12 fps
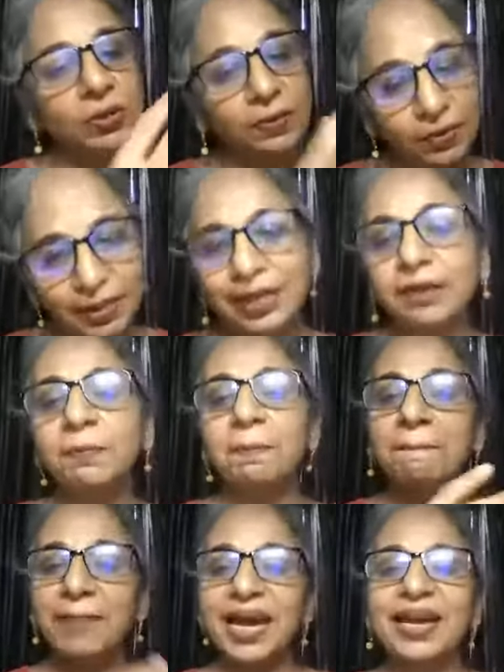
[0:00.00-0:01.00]
in
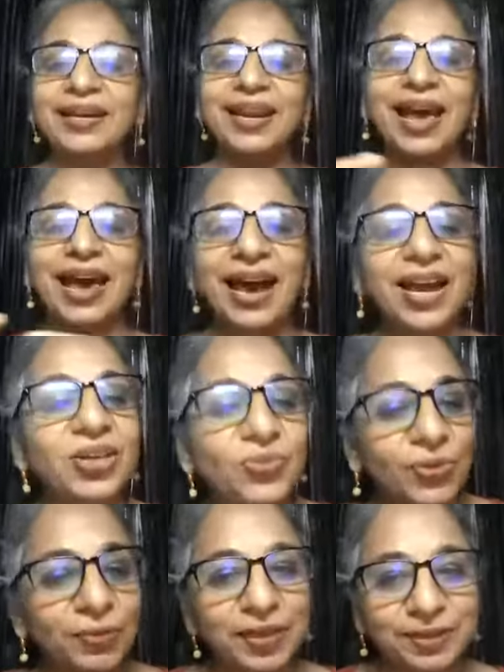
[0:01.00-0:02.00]
men and
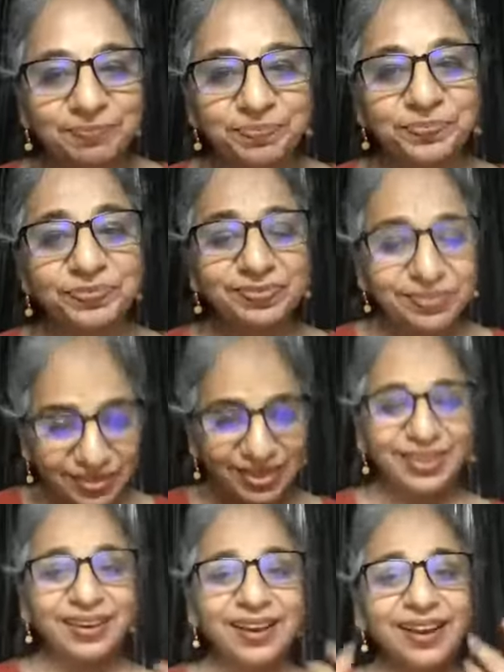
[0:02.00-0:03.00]
women.
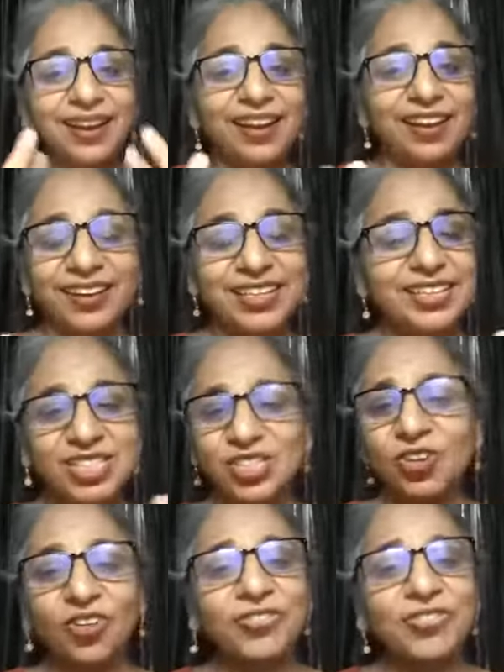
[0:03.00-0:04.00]
It's
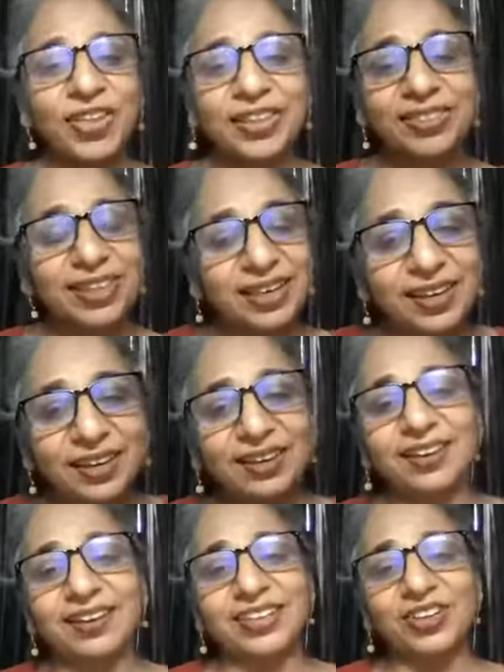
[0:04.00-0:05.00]
not that the
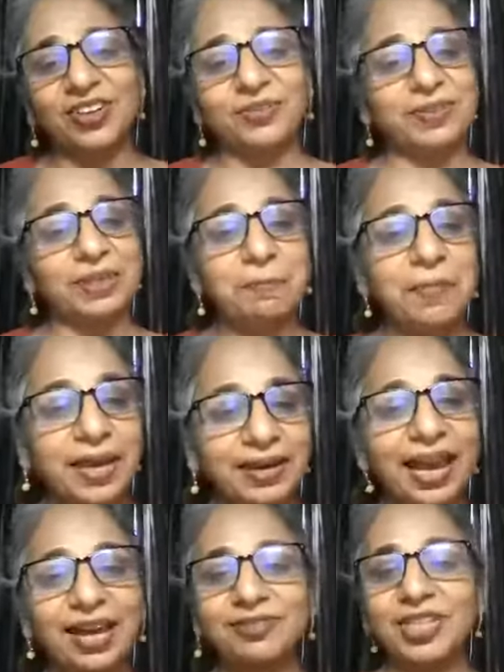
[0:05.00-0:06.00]
men
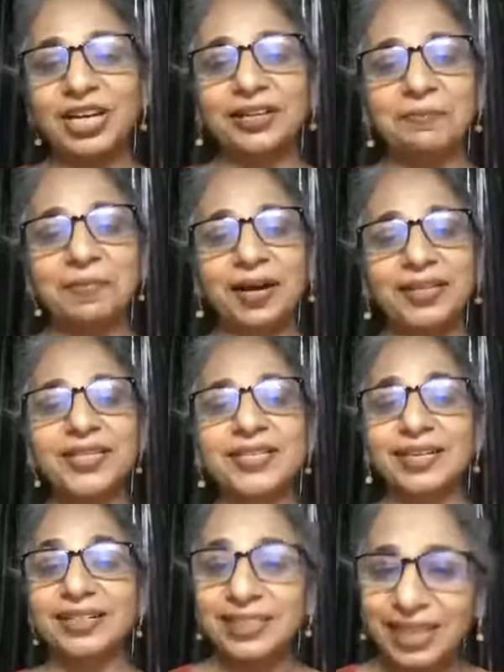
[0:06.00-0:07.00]
have gender bias
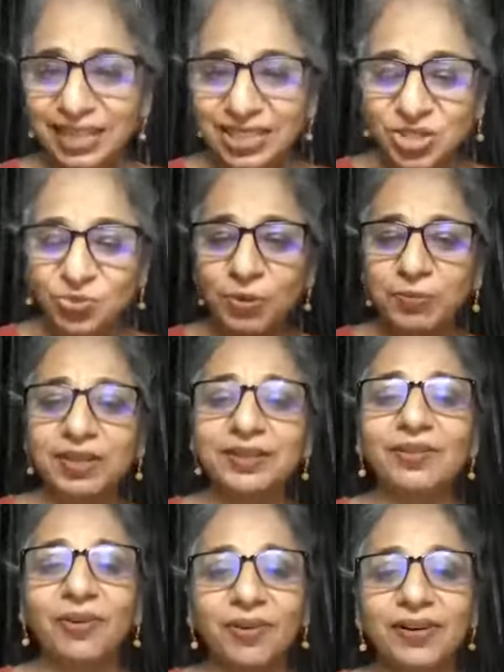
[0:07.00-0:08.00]
against women,
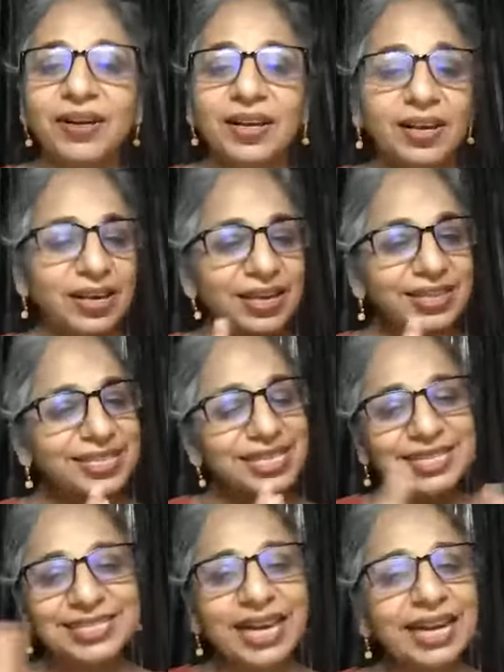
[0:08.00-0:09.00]
or it's
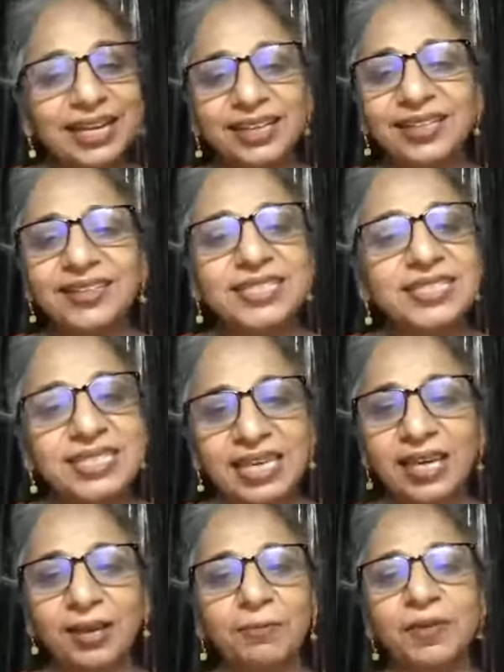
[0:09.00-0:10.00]
exactly the
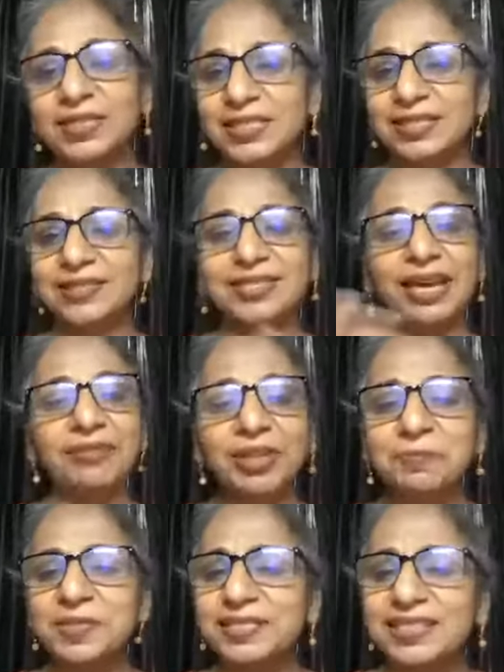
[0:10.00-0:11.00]
same. It's
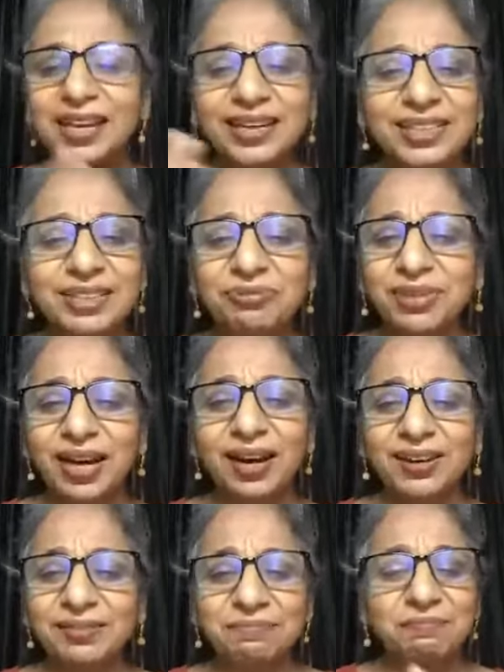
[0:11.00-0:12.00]
70% if we
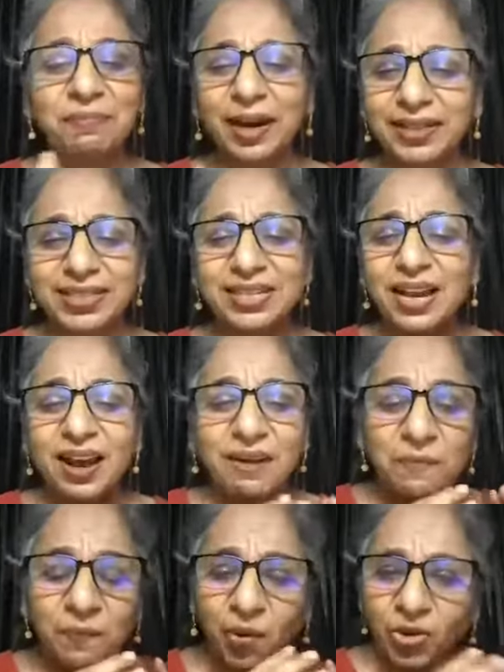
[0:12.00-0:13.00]
are biased.
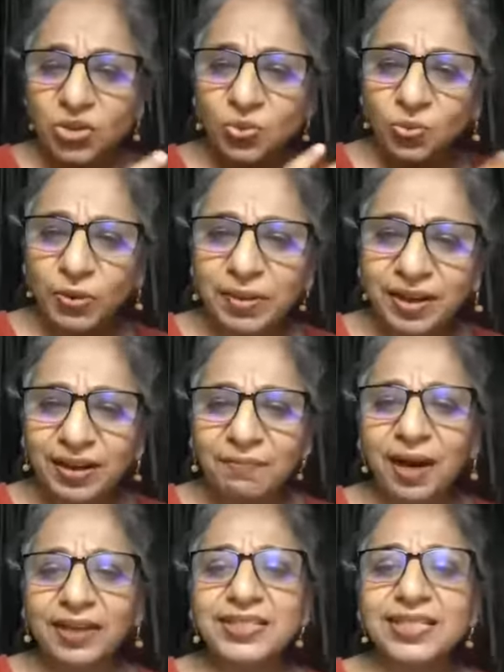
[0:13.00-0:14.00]
Most women are
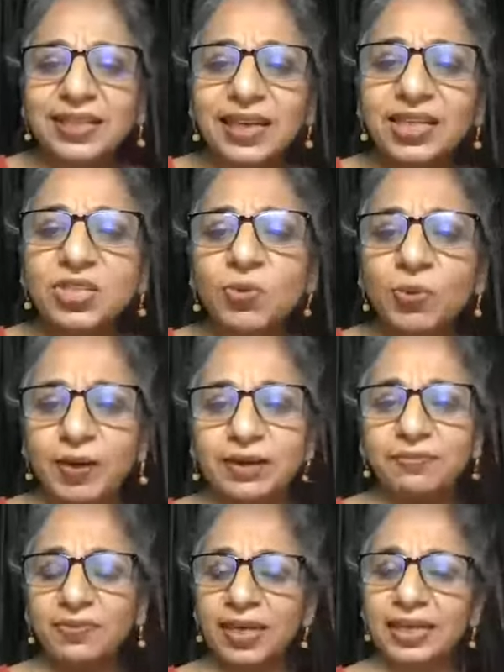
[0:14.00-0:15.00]
biased against women.
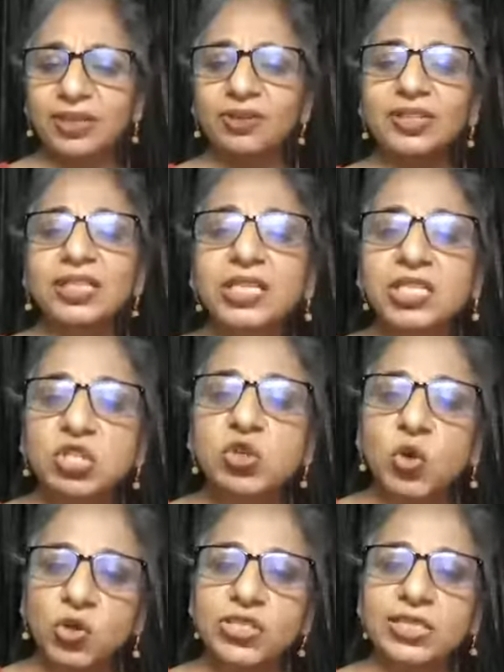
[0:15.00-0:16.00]
We cannot
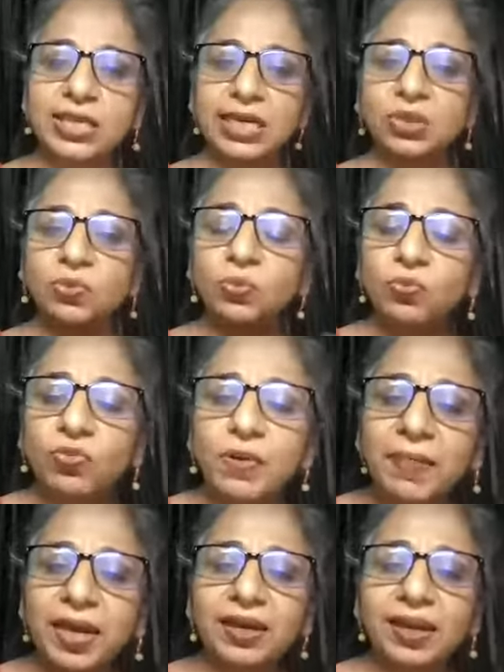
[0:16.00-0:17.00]
associate
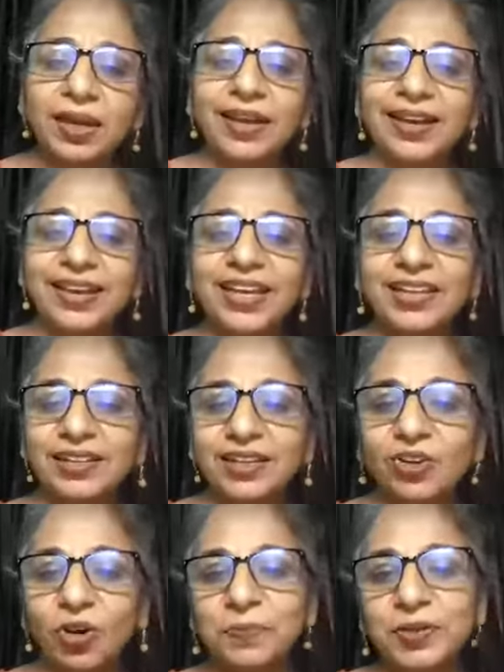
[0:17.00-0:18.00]
women in the
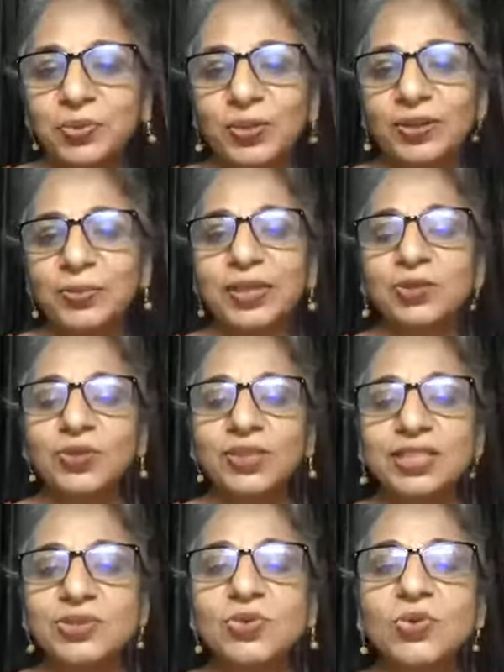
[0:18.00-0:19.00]
corporate world. We
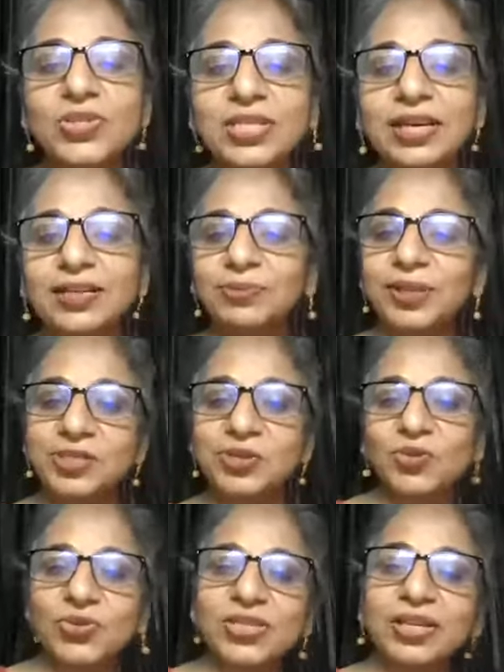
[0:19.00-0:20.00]

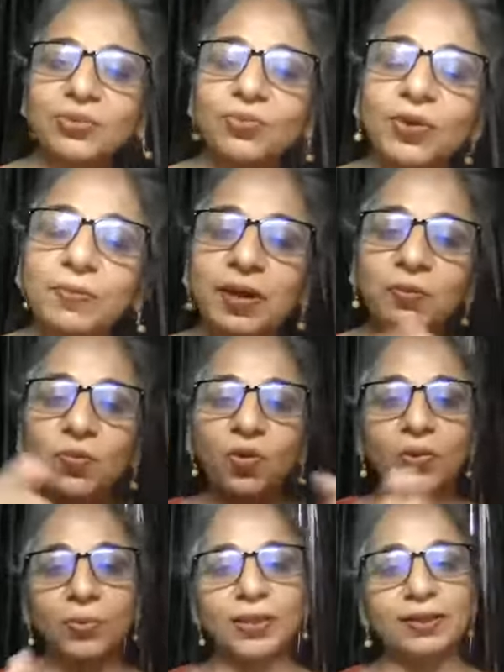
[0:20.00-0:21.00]
associate women more
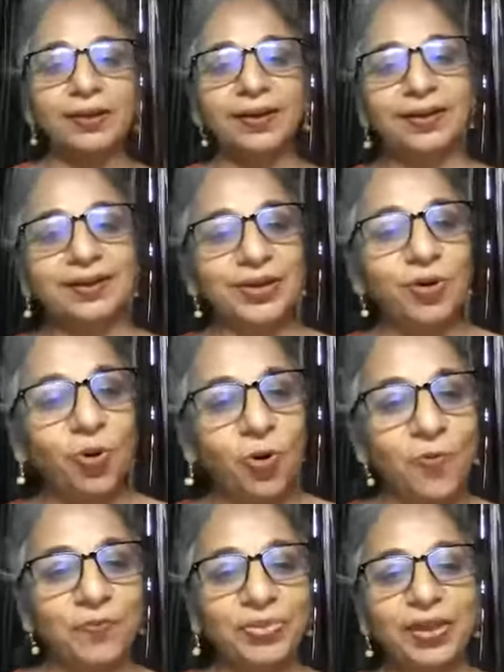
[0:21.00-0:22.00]
with
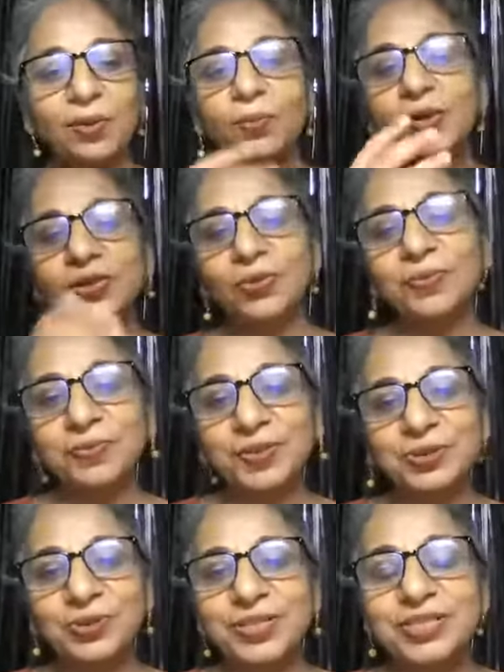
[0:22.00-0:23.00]
home. We
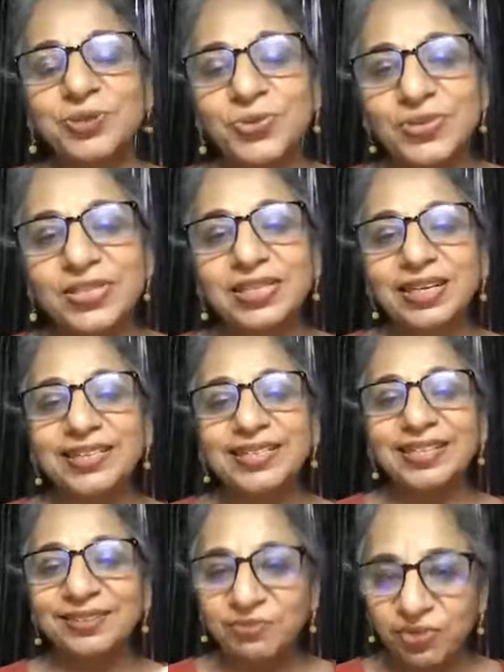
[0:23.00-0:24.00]
don't associate
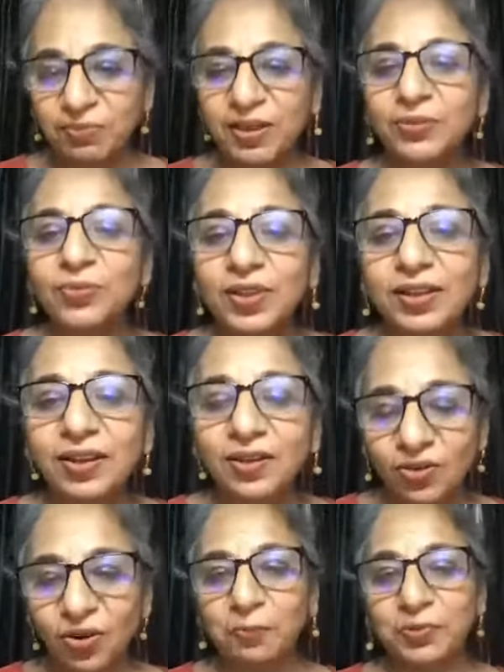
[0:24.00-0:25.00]
women with
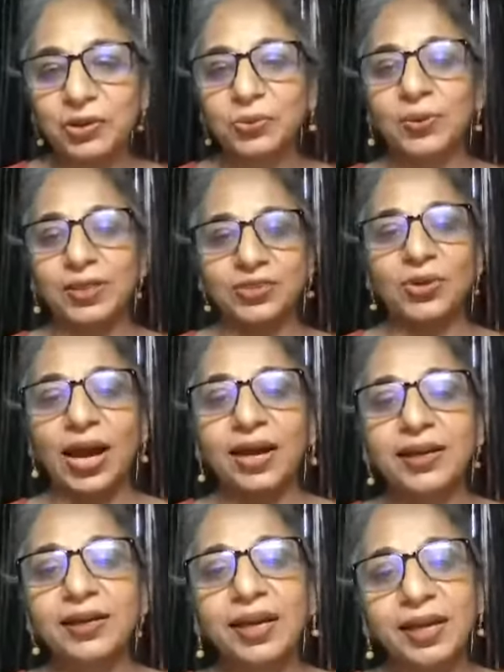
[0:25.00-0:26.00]
corporate world. So
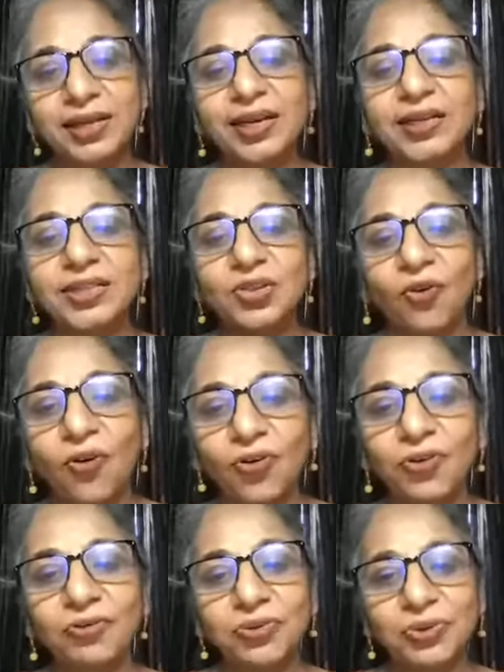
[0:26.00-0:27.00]
I encourage all
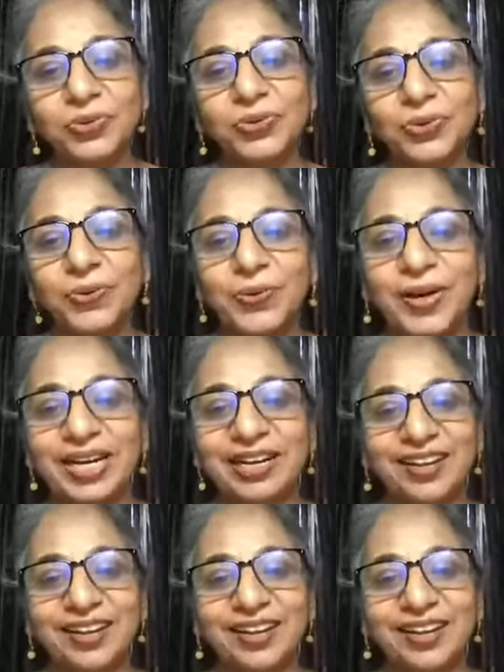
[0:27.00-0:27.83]
of you to go and